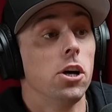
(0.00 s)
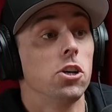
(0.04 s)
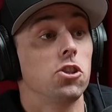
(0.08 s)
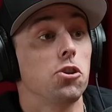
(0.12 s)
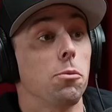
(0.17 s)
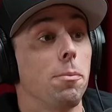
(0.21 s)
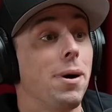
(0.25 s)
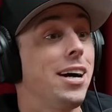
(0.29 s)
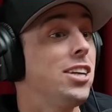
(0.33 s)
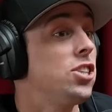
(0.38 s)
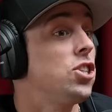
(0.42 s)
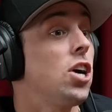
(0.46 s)

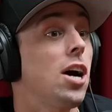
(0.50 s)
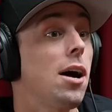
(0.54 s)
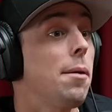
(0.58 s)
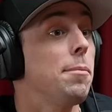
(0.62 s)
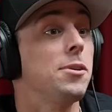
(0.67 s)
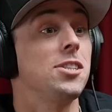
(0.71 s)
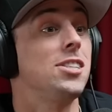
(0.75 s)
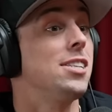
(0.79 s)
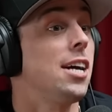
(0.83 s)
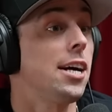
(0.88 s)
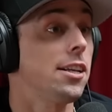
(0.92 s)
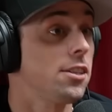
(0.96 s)
So my
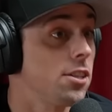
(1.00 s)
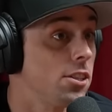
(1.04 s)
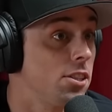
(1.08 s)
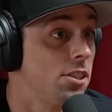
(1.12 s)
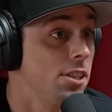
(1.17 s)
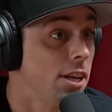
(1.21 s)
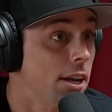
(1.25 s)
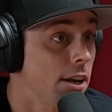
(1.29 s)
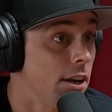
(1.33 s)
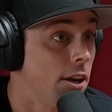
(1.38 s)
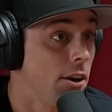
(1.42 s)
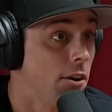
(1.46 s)
job is not to
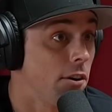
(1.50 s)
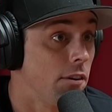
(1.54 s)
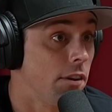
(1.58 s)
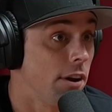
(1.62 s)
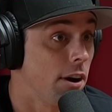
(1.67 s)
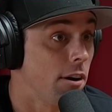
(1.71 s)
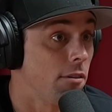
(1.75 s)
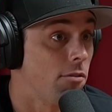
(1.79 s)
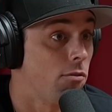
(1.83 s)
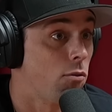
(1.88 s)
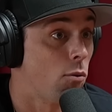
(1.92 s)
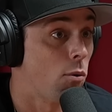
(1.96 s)
sit here,
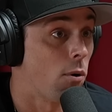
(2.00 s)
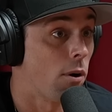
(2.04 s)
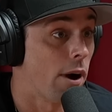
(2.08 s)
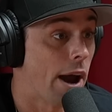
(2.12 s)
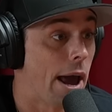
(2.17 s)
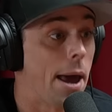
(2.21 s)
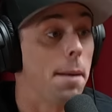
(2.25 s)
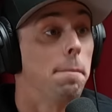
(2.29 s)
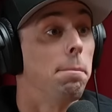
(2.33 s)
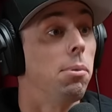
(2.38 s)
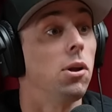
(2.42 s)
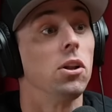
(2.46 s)

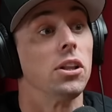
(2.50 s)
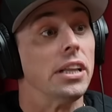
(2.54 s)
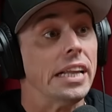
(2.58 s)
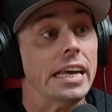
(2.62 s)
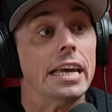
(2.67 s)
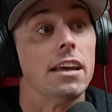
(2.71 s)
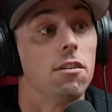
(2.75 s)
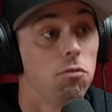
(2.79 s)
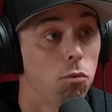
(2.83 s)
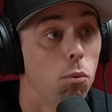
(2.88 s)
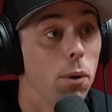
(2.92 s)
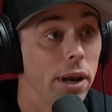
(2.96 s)
therefore, and
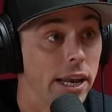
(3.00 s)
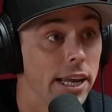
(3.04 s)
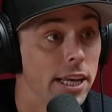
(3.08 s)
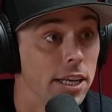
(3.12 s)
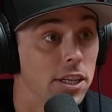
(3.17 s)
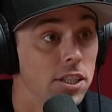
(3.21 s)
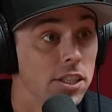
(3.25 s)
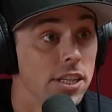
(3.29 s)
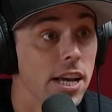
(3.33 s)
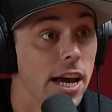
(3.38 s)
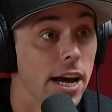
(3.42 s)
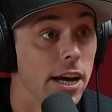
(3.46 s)
believe what
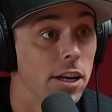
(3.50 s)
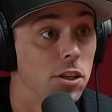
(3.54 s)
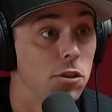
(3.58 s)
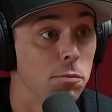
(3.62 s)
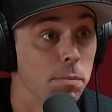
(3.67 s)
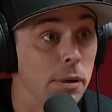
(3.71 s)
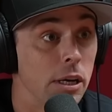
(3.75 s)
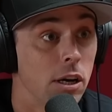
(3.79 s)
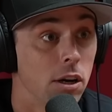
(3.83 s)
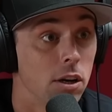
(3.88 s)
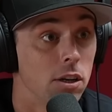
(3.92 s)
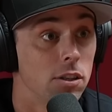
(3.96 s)
he says,
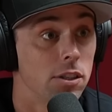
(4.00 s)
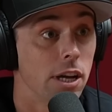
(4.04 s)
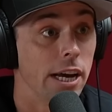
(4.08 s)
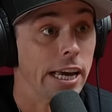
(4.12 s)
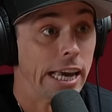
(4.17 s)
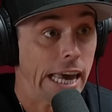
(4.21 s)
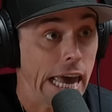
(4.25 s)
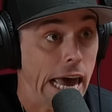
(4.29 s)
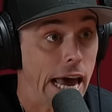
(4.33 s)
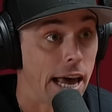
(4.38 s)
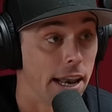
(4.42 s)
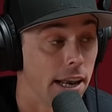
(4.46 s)
because
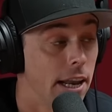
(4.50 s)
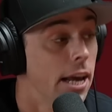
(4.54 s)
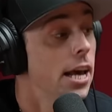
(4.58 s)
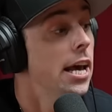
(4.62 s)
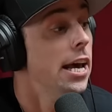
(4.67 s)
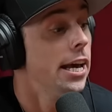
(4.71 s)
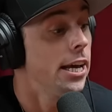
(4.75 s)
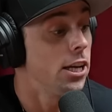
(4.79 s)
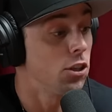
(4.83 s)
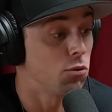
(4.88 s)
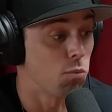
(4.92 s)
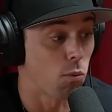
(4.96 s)
again,
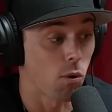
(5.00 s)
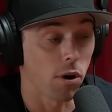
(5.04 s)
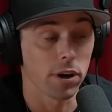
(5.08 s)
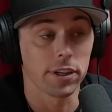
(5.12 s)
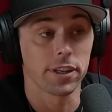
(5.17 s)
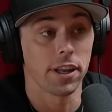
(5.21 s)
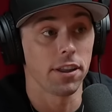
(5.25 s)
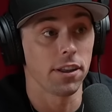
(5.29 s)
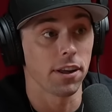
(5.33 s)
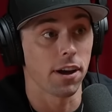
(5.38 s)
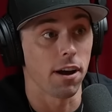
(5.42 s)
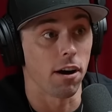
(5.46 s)
he's
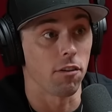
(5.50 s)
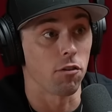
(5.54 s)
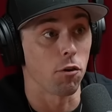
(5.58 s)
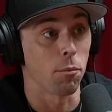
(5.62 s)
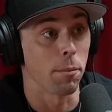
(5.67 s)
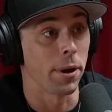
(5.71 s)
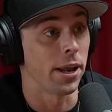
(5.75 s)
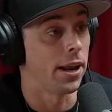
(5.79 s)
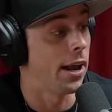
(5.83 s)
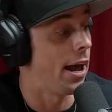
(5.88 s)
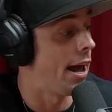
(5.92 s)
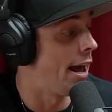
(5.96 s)
worked in the
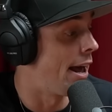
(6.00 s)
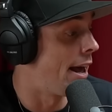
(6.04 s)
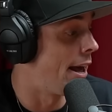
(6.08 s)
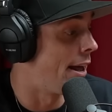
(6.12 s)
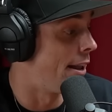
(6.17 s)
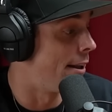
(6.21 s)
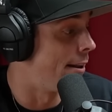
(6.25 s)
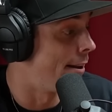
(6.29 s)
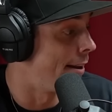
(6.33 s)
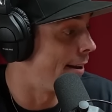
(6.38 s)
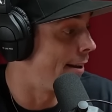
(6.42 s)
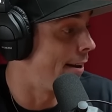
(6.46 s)
government
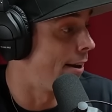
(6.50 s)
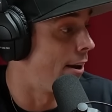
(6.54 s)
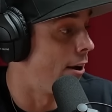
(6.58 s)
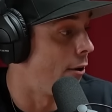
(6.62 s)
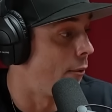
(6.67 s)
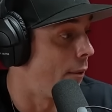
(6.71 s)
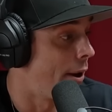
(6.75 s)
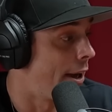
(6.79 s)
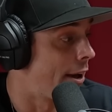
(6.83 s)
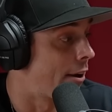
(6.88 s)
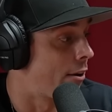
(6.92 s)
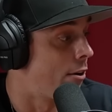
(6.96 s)
and, you
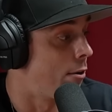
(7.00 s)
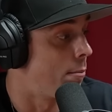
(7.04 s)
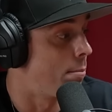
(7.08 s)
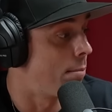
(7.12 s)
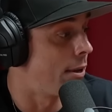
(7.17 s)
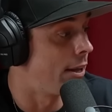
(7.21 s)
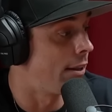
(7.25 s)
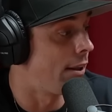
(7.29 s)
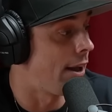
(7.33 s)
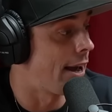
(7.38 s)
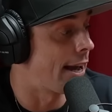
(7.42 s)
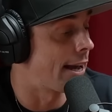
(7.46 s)
know, it could
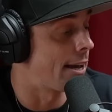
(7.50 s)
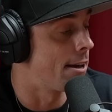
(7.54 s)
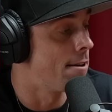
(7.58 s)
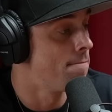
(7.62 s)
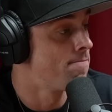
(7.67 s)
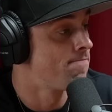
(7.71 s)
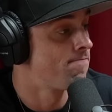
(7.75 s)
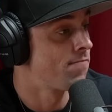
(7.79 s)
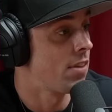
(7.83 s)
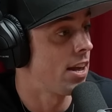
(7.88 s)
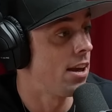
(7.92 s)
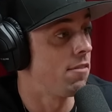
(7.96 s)
be like,
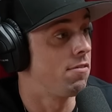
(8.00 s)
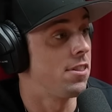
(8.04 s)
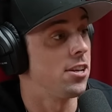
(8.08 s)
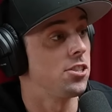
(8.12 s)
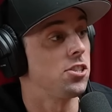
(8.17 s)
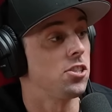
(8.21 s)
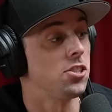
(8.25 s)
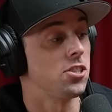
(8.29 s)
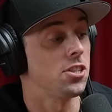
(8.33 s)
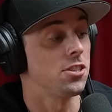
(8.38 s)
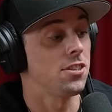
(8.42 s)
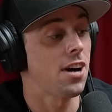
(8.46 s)
if
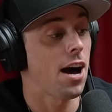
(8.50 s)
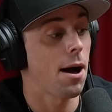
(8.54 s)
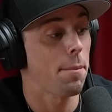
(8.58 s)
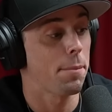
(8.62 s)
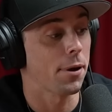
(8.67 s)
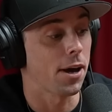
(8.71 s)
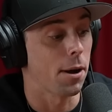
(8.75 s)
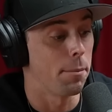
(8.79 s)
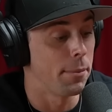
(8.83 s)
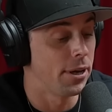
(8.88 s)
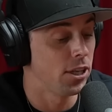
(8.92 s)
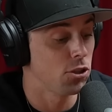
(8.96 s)
this is a
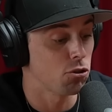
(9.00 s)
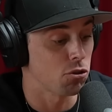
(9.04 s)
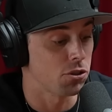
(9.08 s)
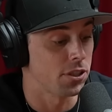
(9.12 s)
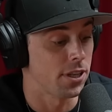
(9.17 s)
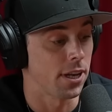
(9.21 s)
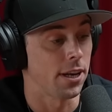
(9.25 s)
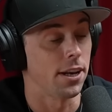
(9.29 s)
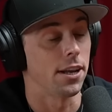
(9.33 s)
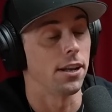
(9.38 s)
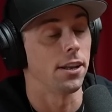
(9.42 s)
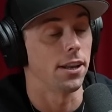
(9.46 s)
topic I'm
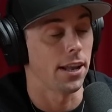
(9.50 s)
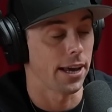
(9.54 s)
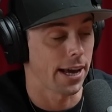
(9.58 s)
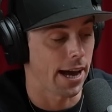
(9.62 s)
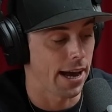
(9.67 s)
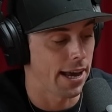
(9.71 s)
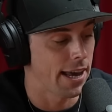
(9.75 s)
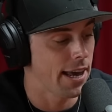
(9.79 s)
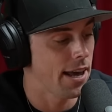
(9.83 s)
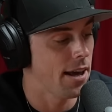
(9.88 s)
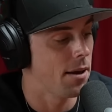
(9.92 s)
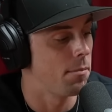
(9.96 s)
interested in, like
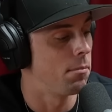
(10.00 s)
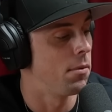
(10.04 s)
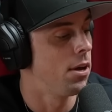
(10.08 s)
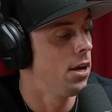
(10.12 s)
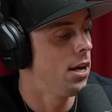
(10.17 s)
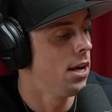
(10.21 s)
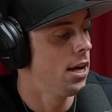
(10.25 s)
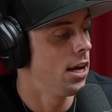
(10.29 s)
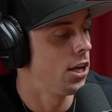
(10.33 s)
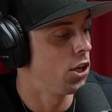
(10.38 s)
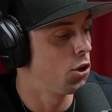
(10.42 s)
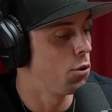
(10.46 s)
I am
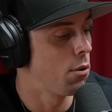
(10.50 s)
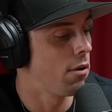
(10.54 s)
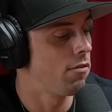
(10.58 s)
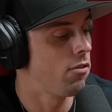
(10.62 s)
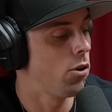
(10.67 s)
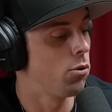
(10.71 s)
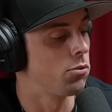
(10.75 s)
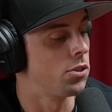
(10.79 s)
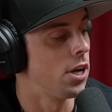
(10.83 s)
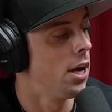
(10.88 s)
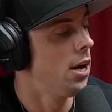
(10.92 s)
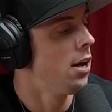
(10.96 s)
in
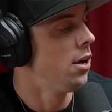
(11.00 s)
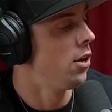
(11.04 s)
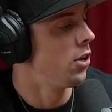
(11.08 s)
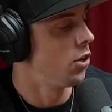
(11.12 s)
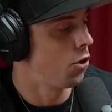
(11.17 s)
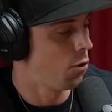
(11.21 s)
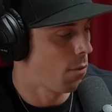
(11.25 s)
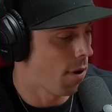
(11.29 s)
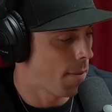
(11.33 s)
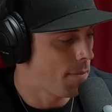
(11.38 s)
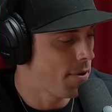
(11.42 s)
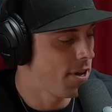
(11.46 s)
UFOs,
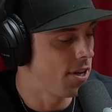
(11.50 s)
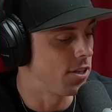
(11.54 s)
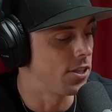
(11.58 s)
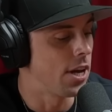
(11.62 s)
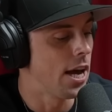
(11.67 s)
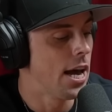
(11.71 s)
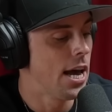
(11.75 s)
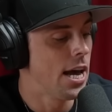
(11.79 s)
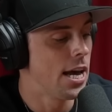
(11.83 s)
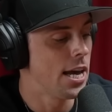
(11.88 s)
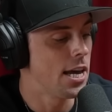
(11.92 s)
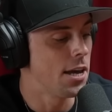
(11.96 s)
UAPs,
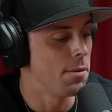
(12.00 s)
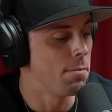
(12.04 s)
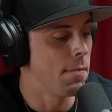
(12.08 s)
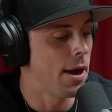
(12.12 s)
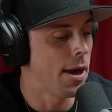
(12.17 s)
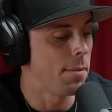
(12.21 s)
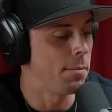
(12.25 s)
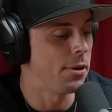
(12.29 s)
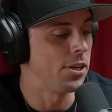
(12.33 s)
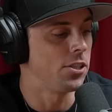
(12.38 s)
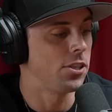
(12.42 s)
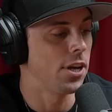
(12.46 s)
he
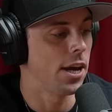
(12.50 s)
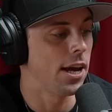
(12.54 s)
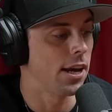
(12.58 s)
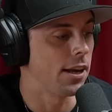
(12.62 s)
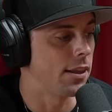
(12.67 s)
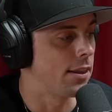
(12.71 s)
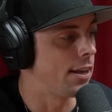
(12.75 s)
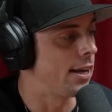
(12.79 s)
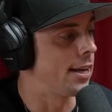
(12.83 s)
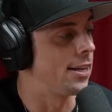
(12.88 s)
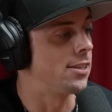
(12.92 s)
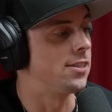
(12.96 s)
may be
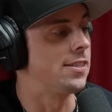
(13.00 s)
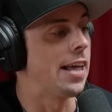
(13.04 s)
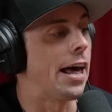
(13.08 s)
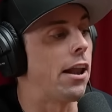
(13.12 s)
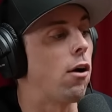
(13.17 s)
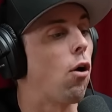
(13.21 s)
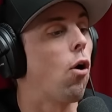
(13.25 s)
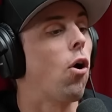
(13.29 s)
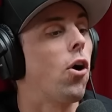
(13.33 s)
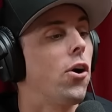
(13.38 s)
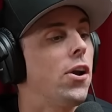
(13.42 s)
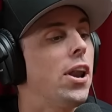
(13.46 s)
saying things
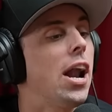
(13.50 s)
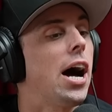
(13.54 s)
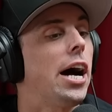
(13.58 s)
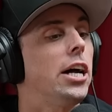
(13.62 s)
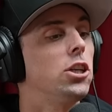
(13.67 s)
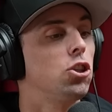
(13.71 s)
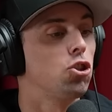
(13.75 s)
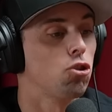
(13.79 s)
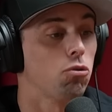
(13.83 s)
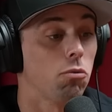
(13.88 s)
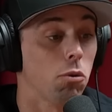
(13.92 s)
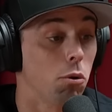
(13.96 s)
that are
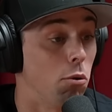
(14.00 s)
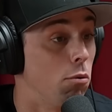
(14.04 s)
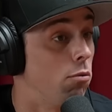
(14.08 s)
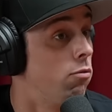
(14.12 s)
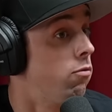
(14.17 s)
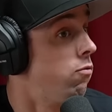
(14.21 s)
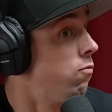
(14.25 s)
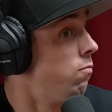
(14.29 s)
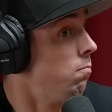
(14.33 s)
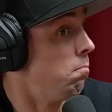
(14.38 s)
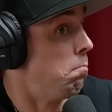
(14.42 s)
not true.